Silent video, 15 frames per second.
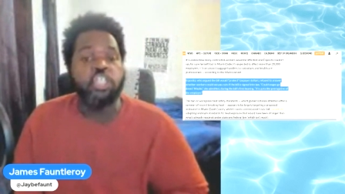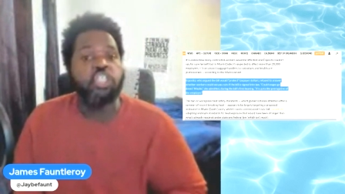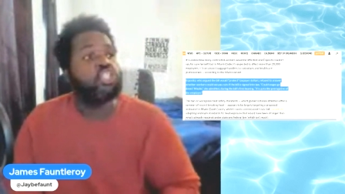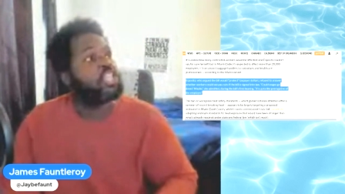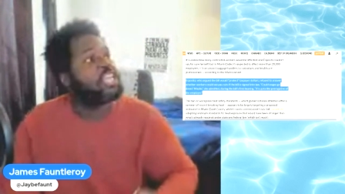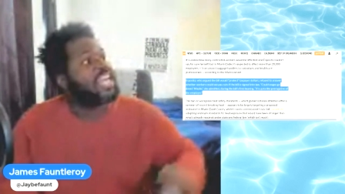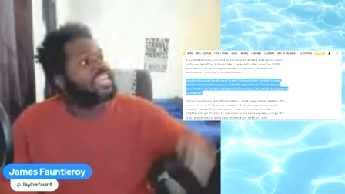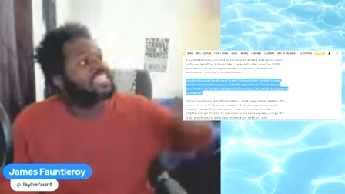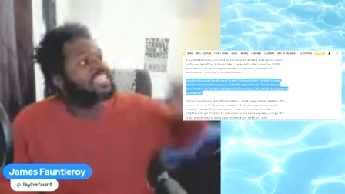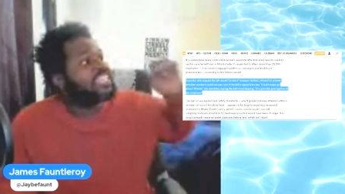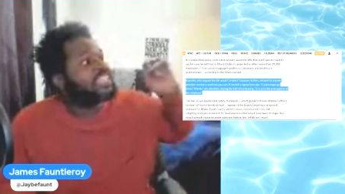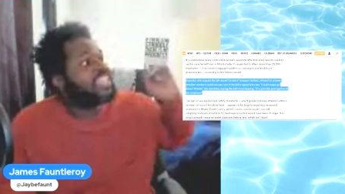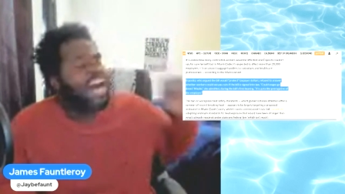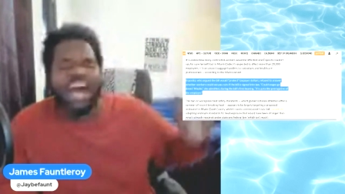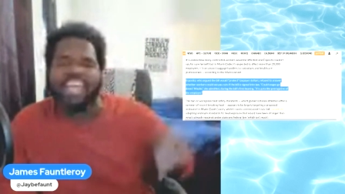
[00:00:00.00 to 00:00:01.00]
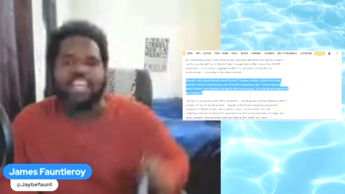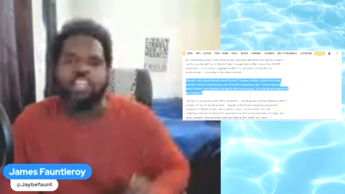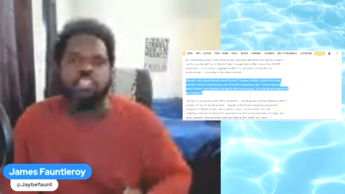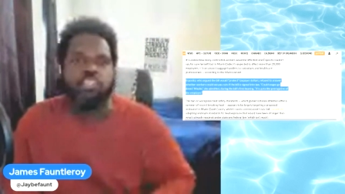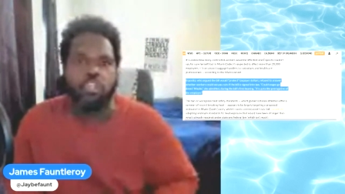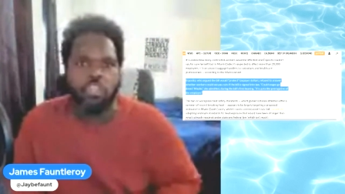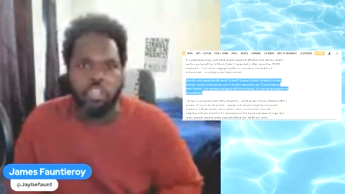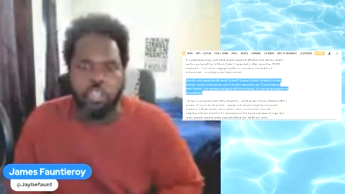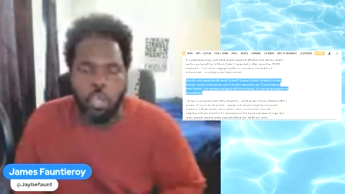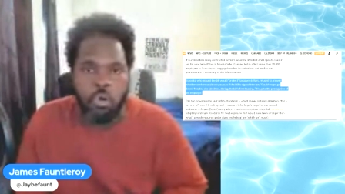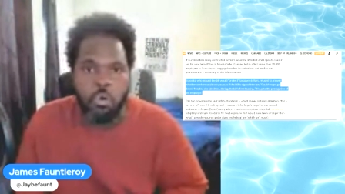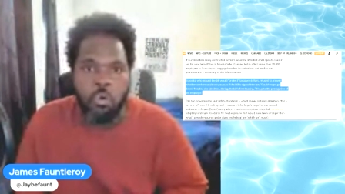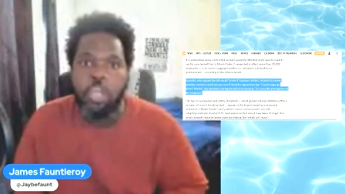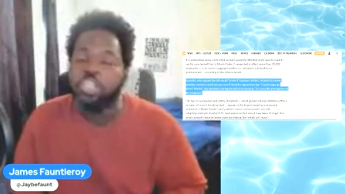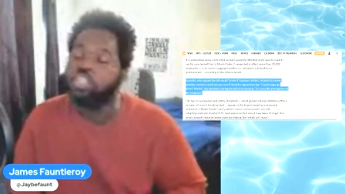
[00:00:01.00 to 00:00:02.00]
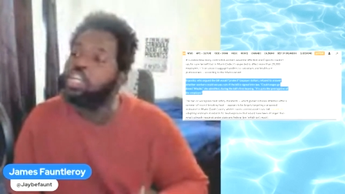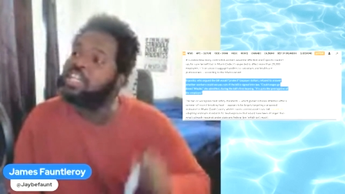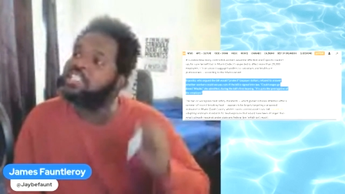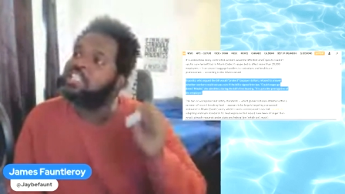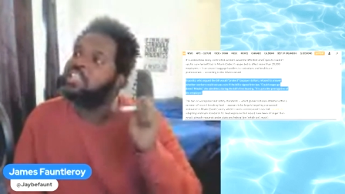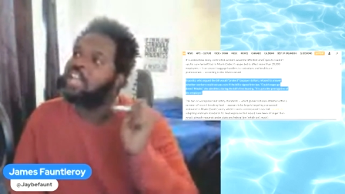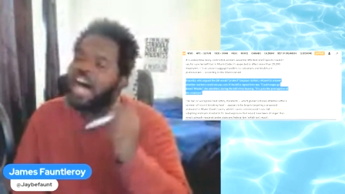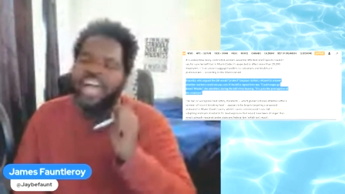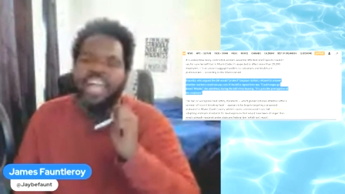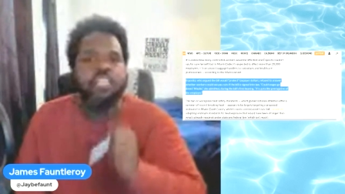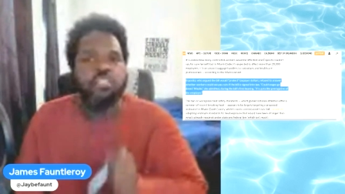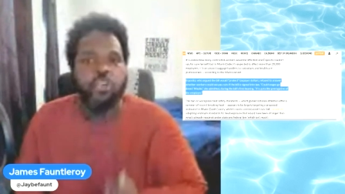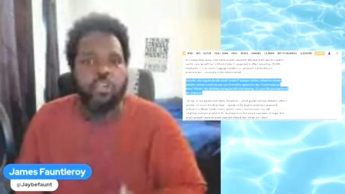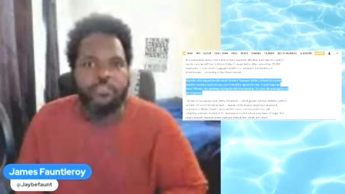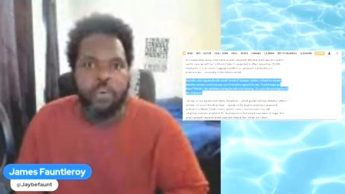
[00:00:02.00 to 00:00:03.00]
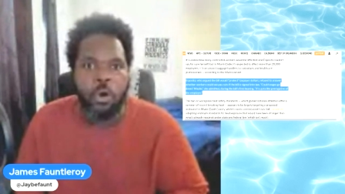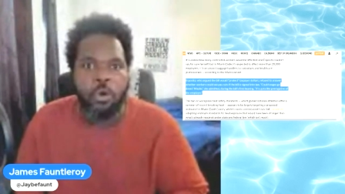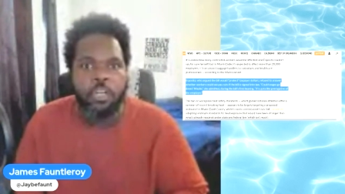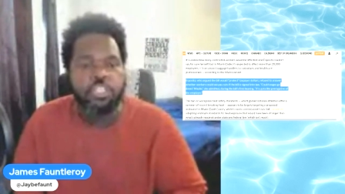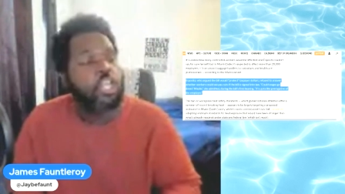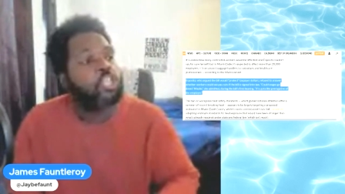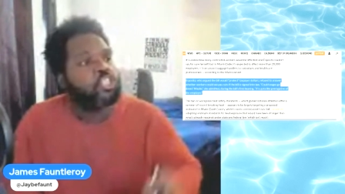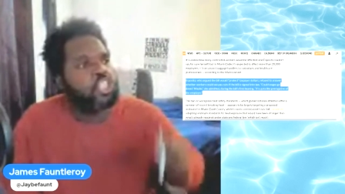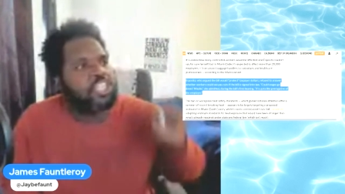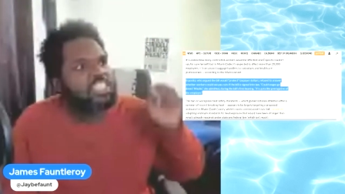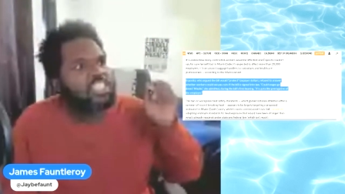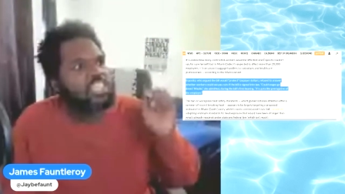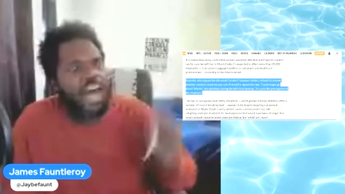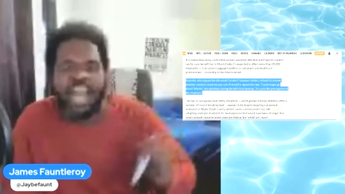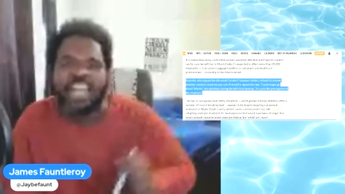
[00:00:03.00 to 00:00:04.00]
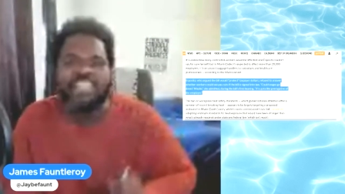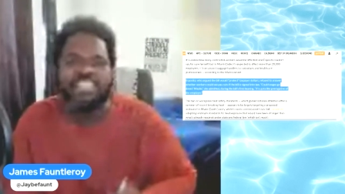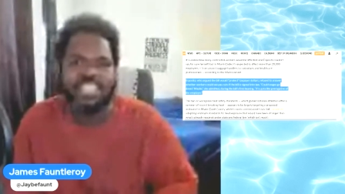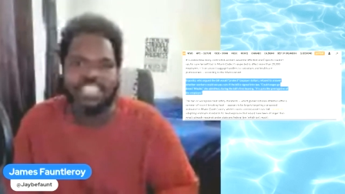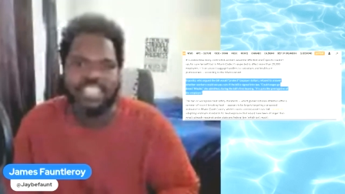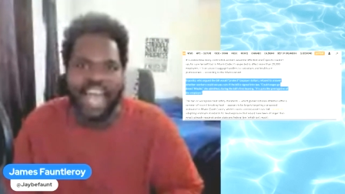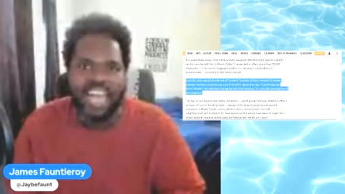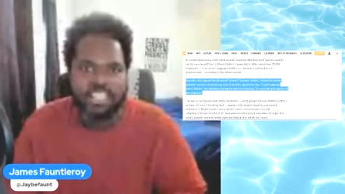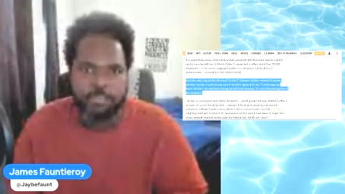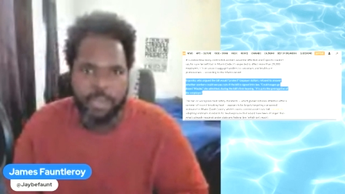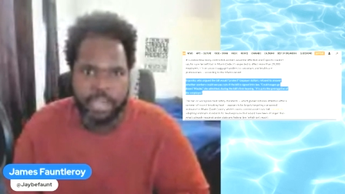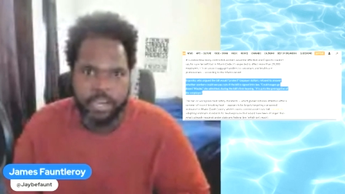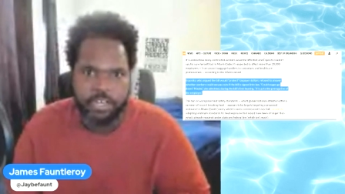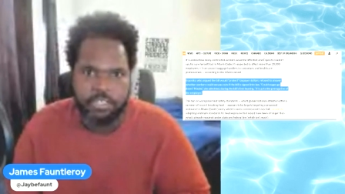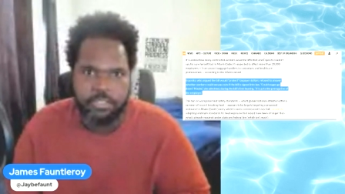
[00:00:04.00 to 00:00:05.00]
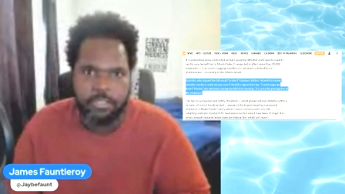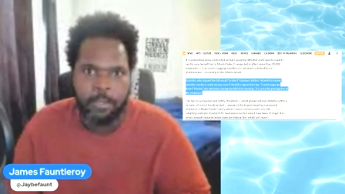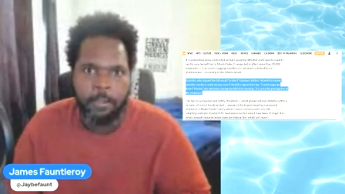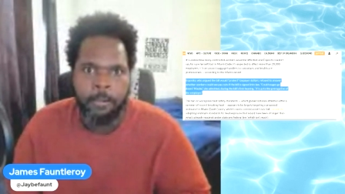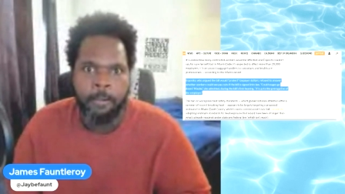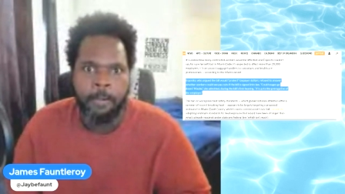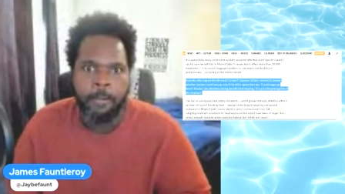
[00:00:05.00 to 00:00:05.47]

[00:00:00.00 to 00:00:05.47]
she is lying to you. She is lying to the voters. She is lying to the taxpayers.